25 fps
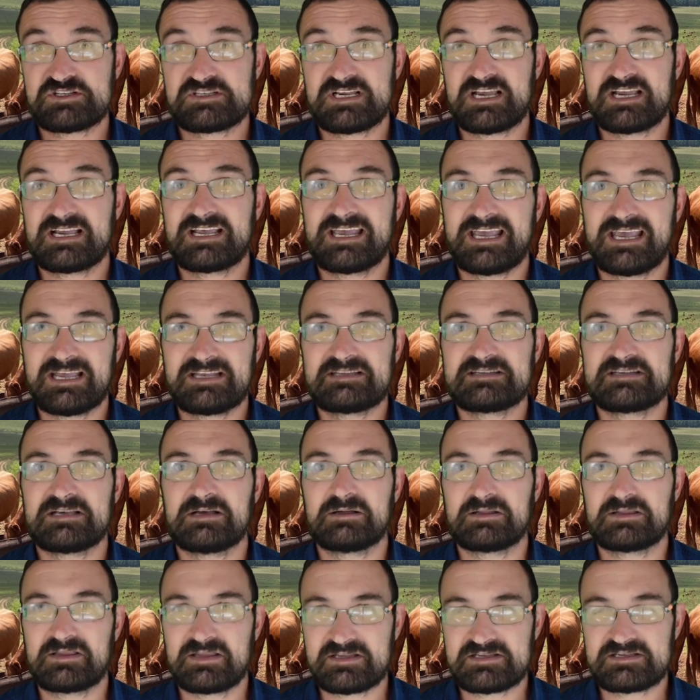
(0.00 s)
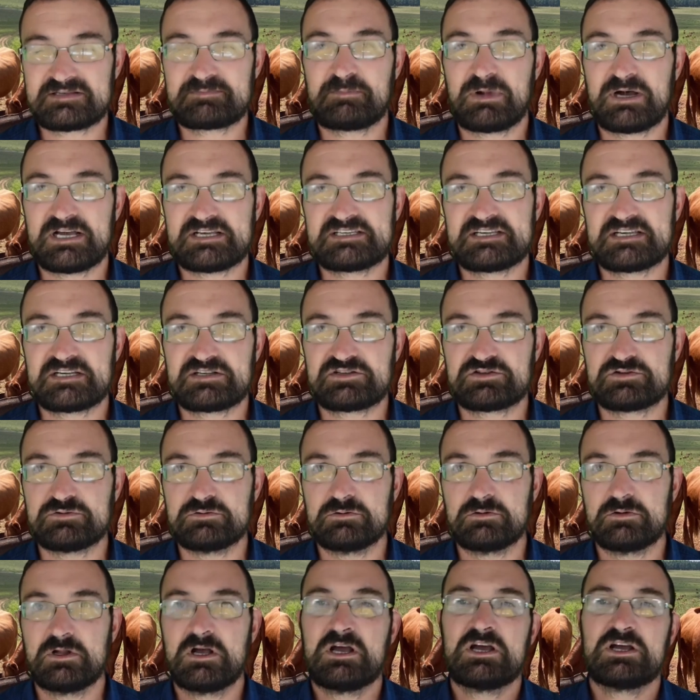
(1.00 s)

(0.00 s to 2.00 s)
and get this basic tool